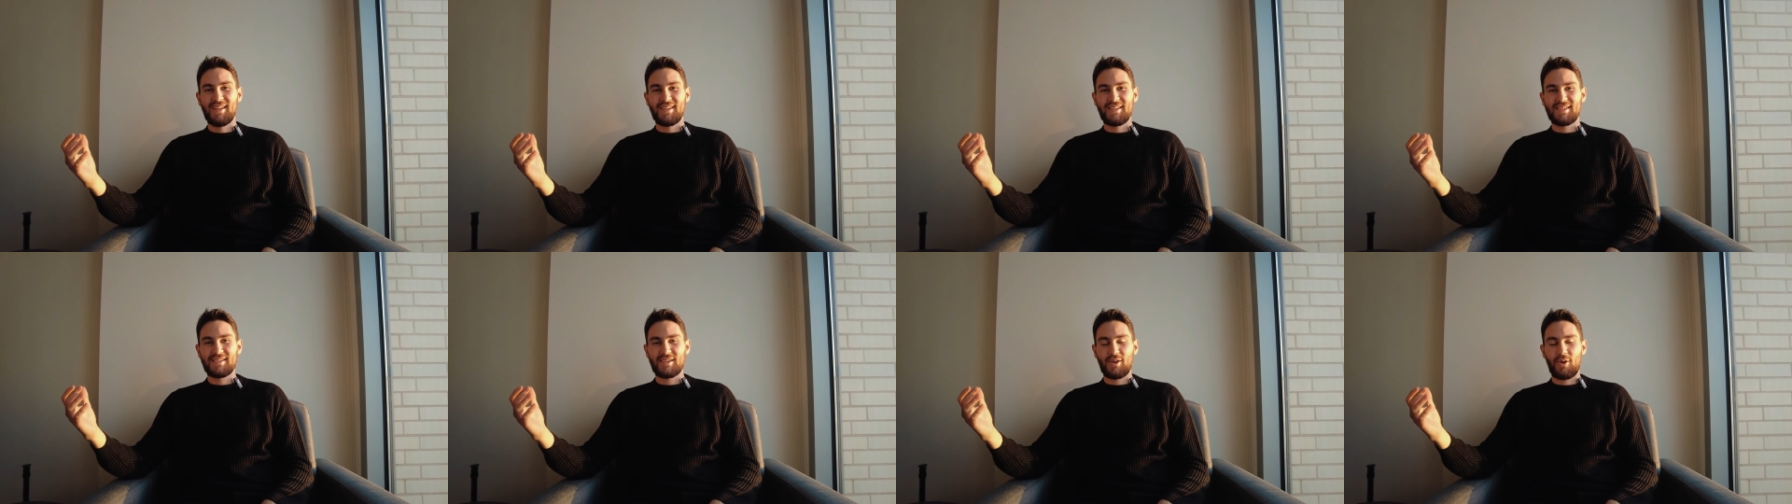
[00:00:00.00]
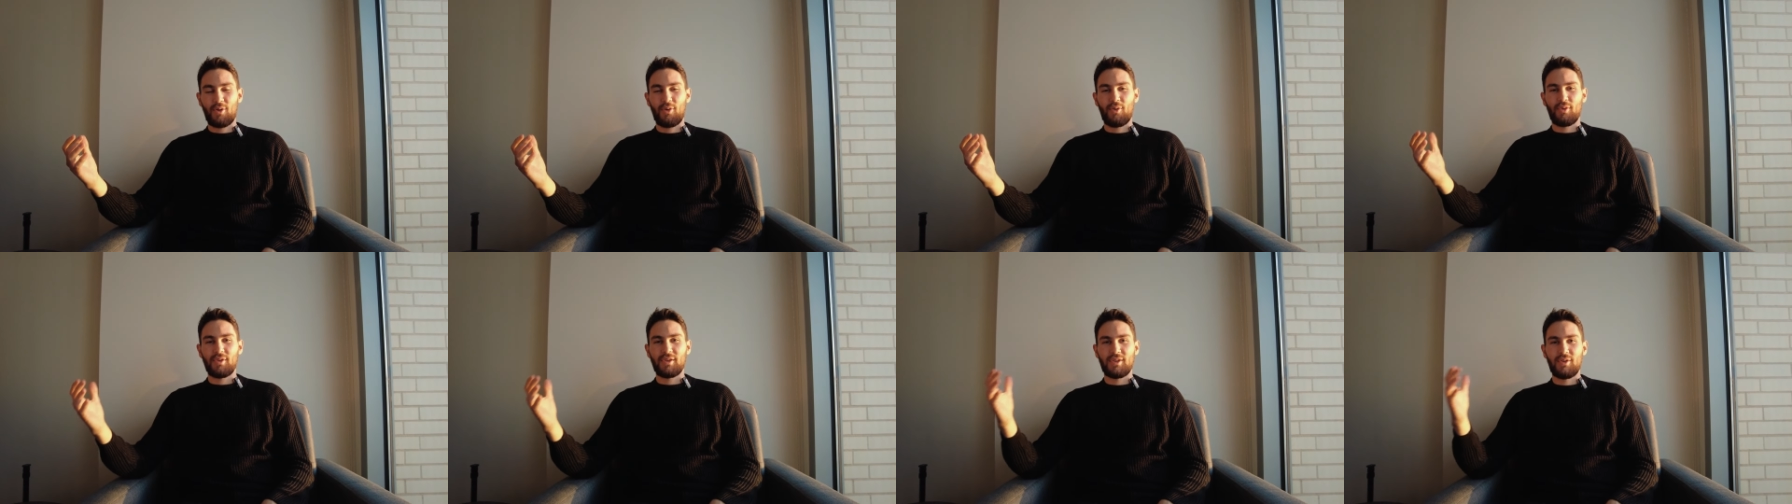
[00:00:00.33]

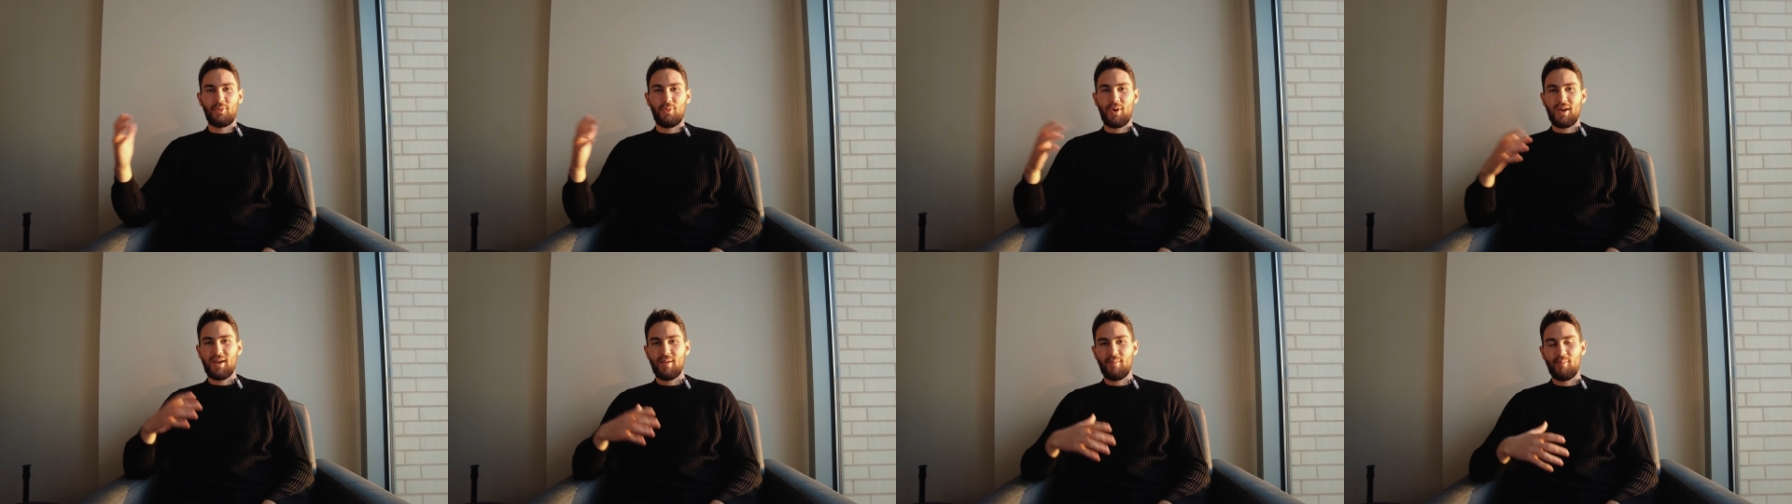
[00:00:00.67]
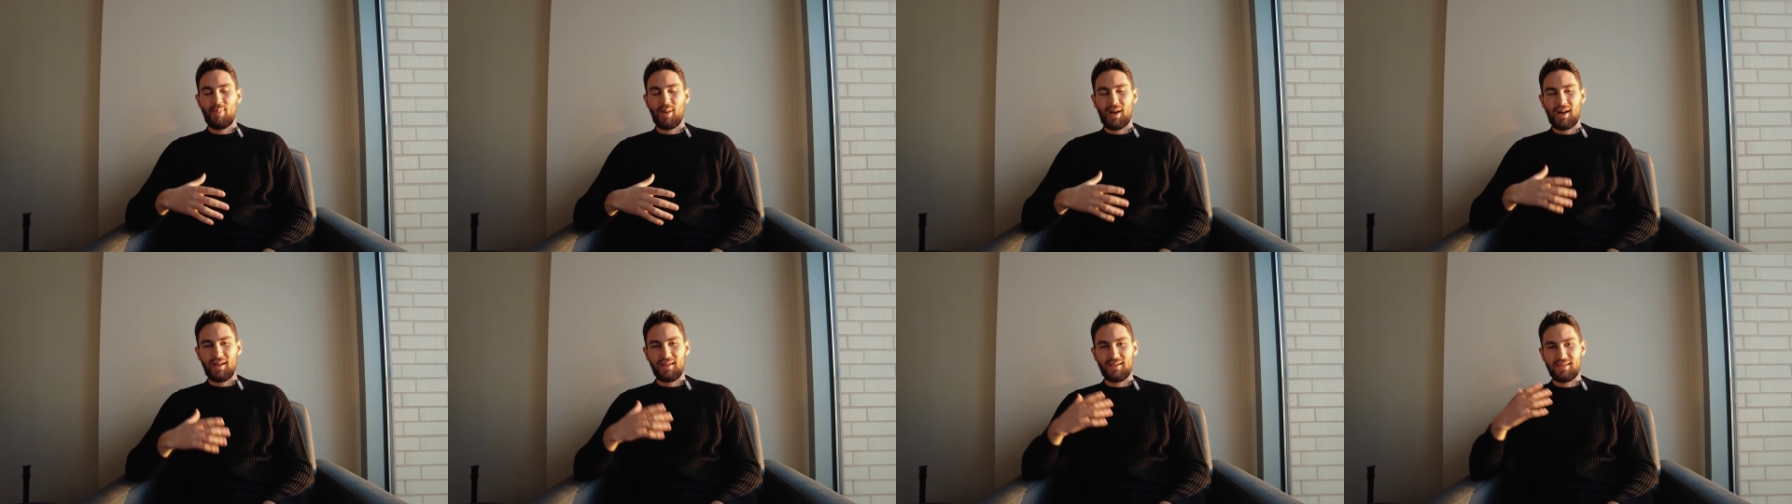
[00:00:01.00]
So you want to
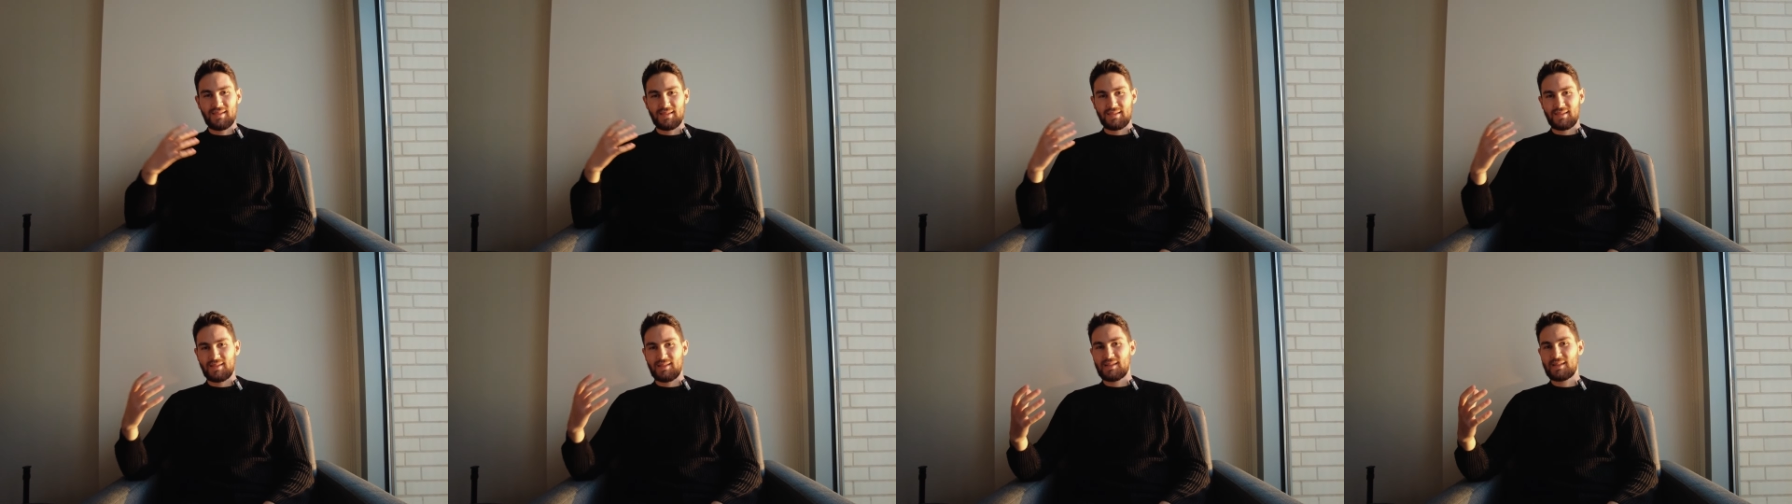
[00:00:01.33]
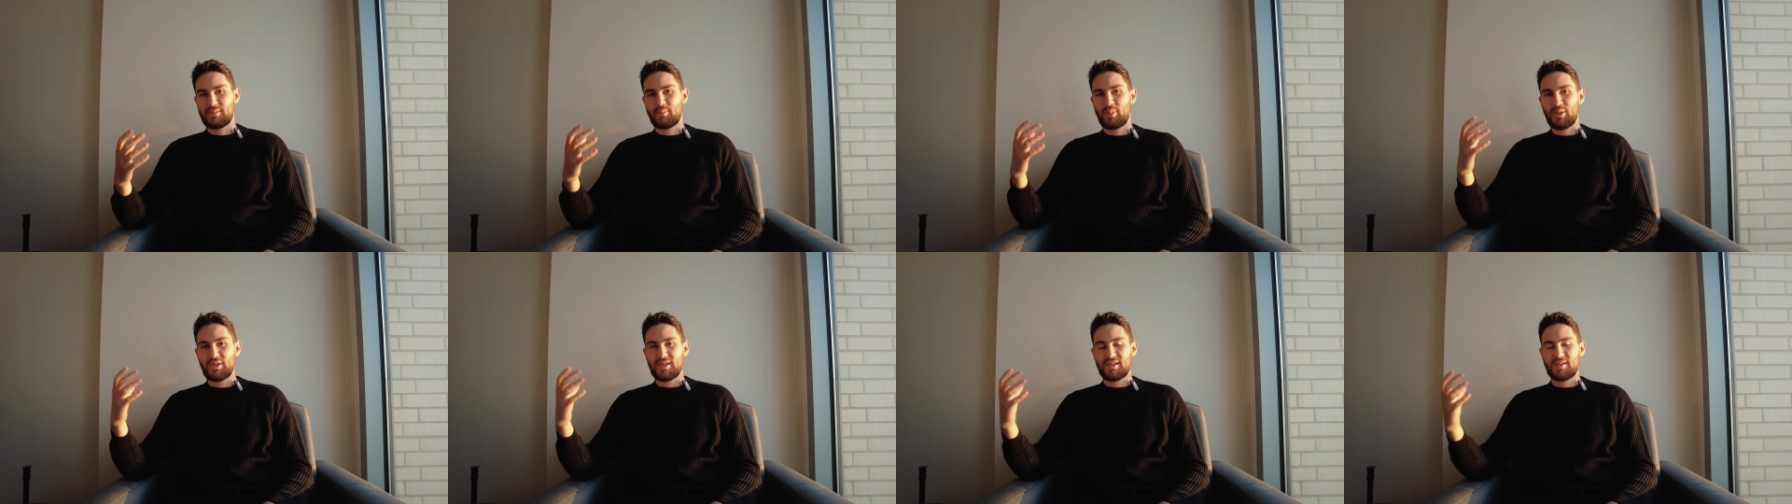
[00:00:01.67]
balance
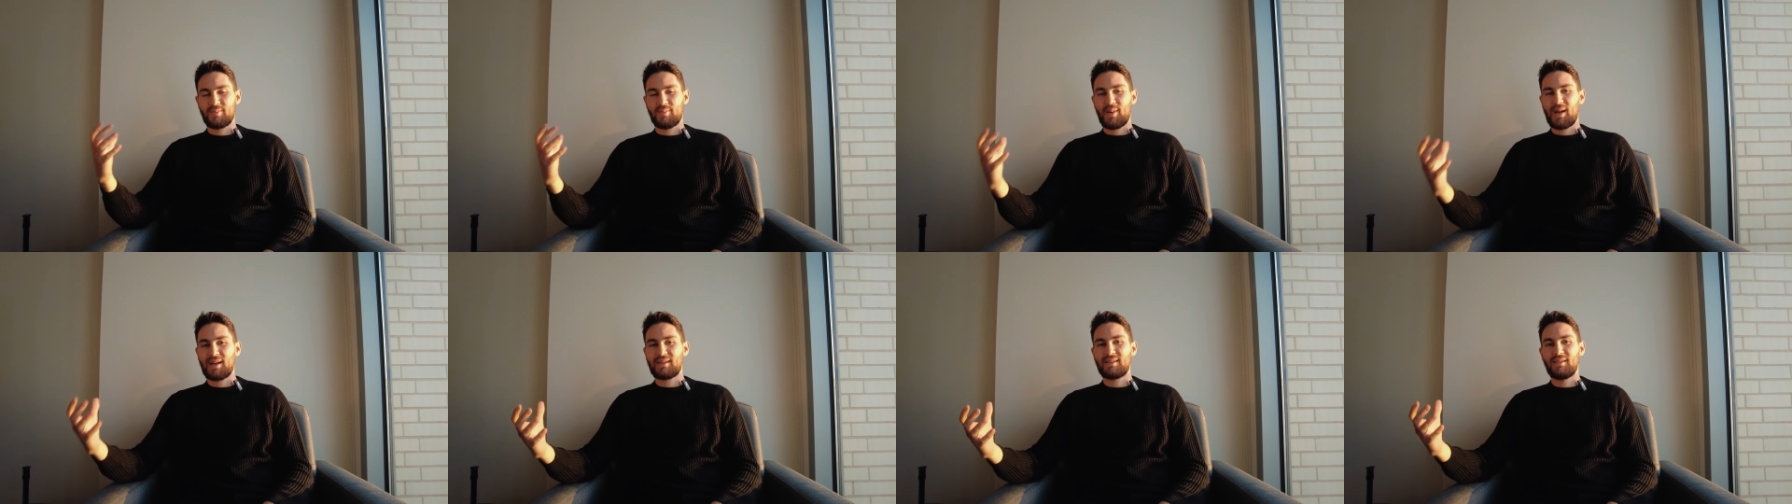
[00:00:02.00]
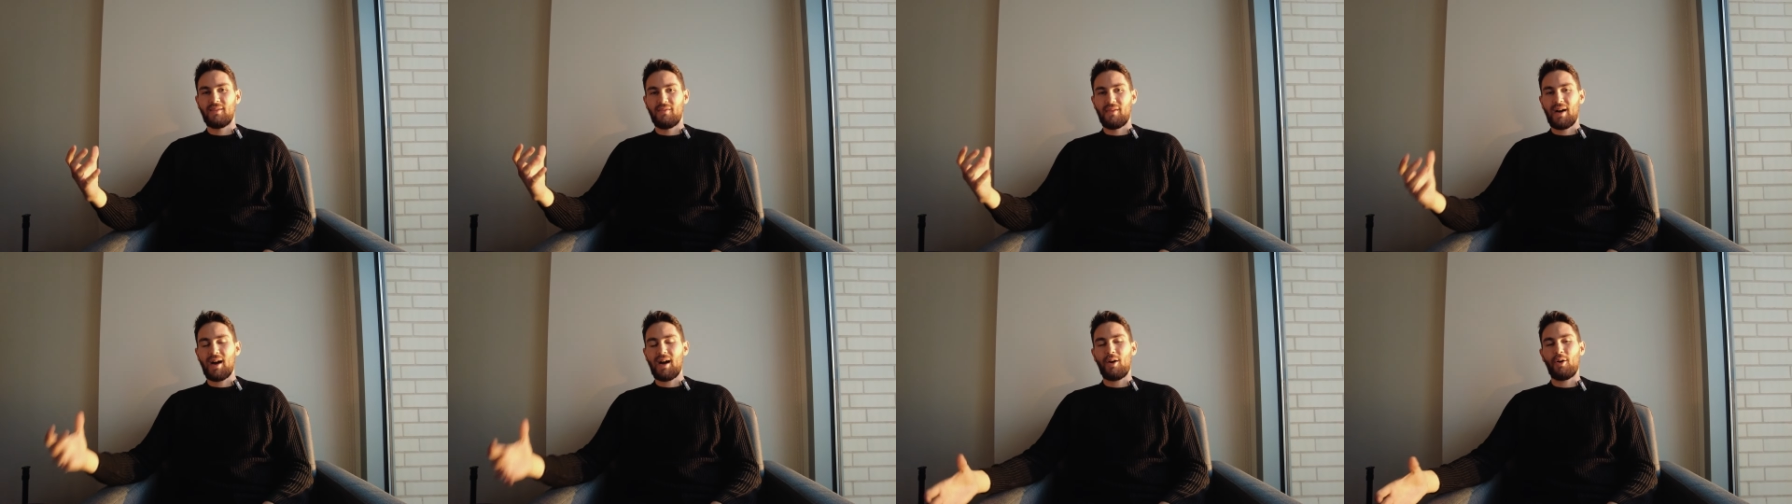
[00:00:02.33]
this
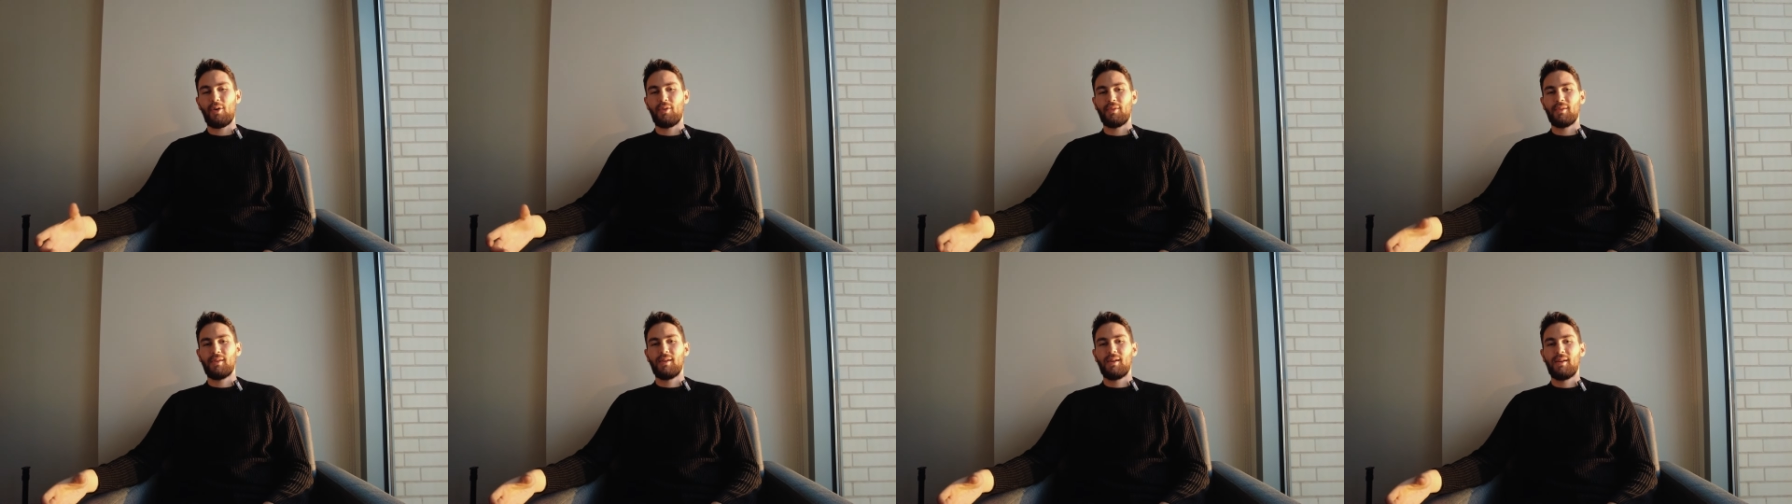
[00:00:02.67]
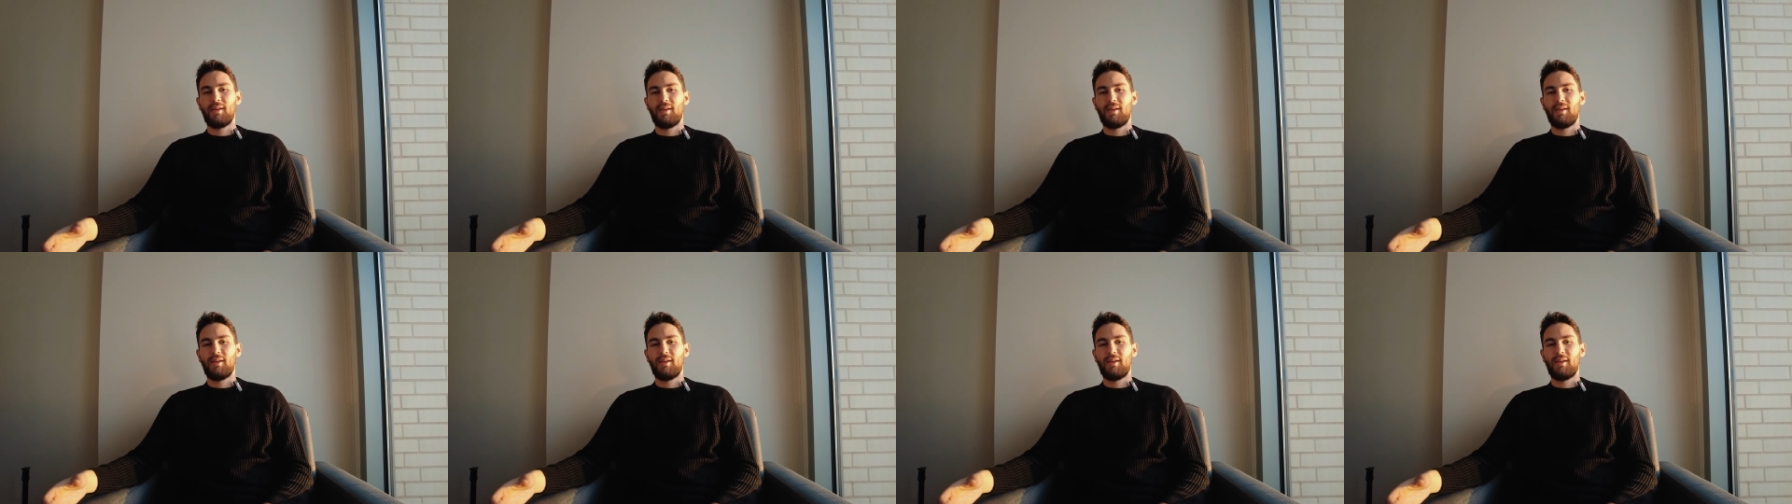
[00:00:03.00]
perspective out